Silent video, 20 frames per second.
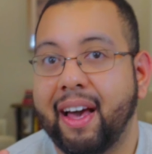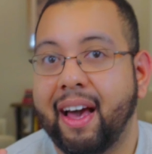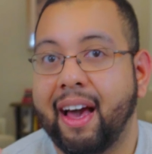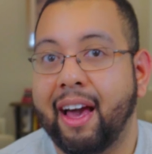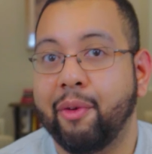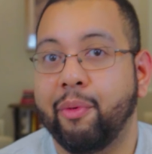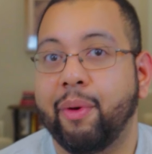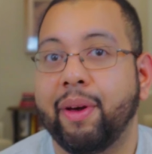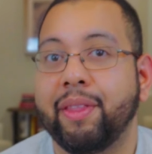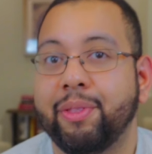
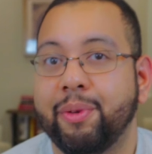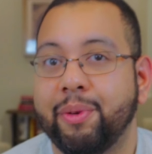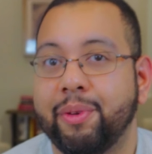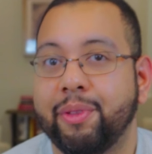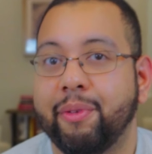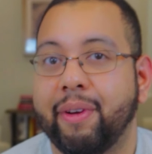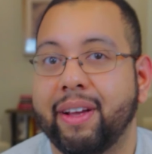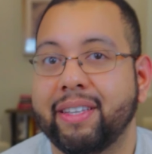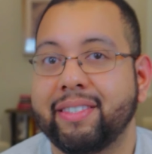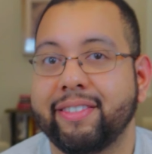I went through
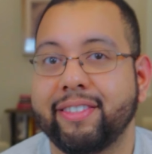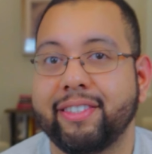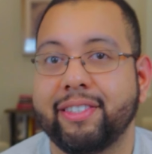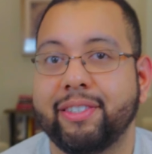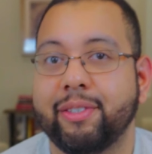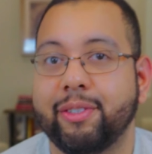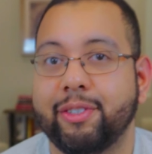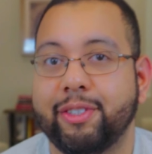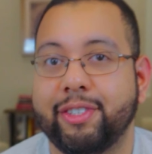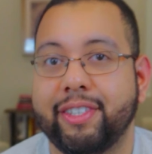the rest of the
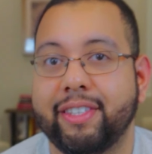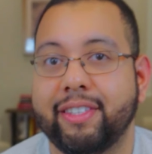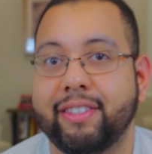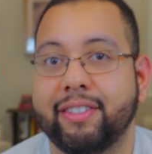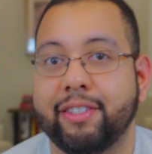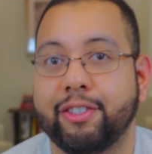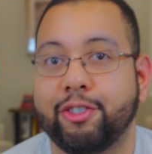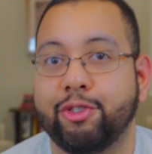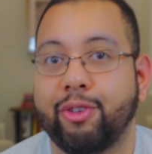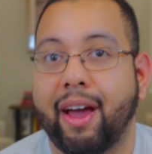sushi
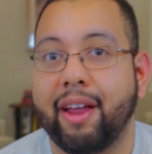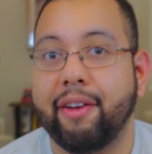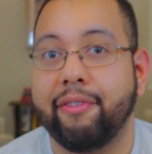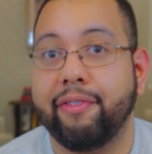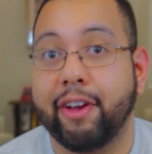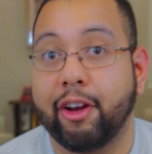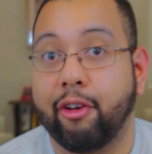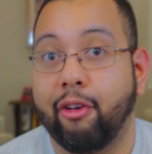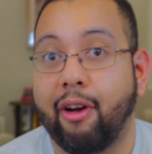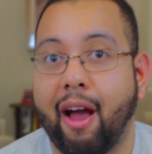to try to
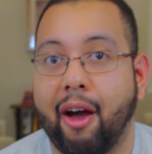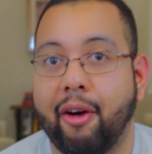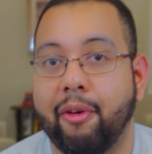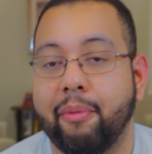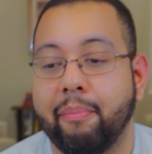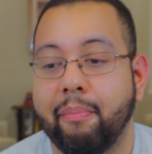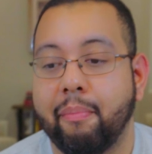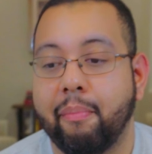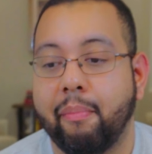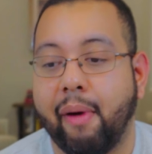figure
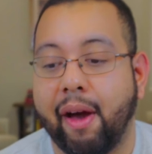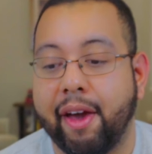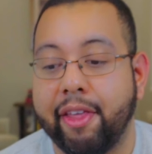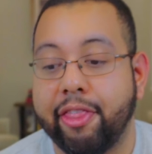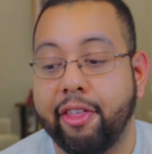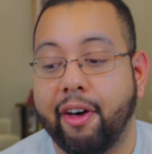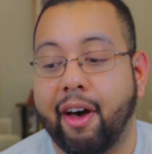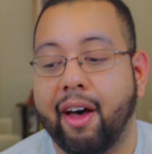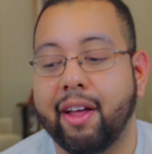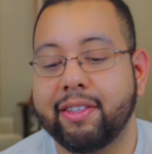out my
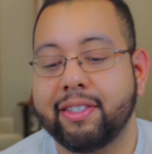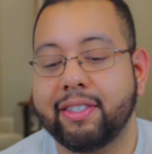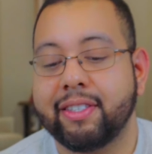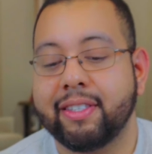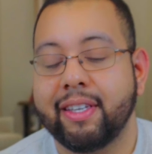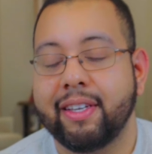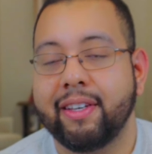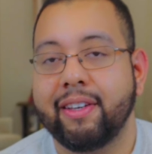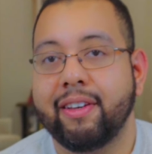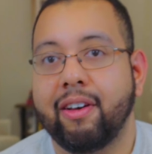
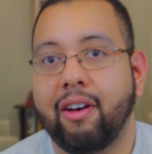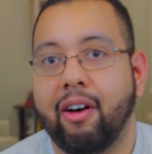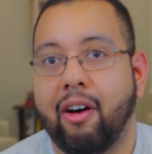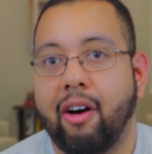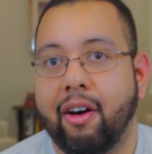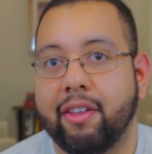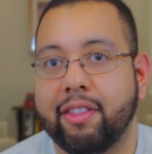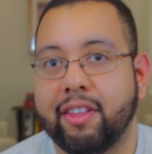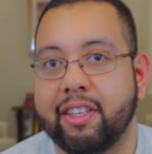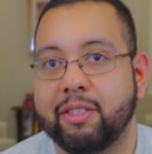thoughts
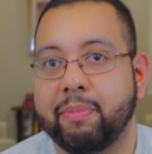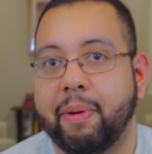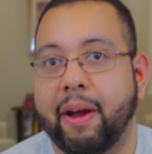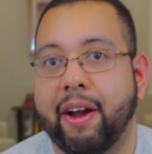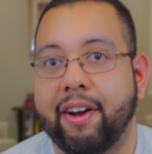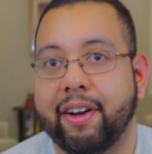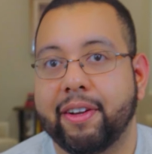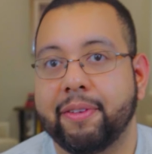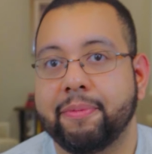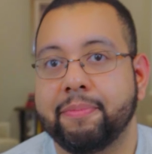on this
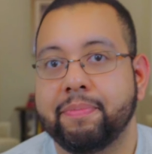pairing.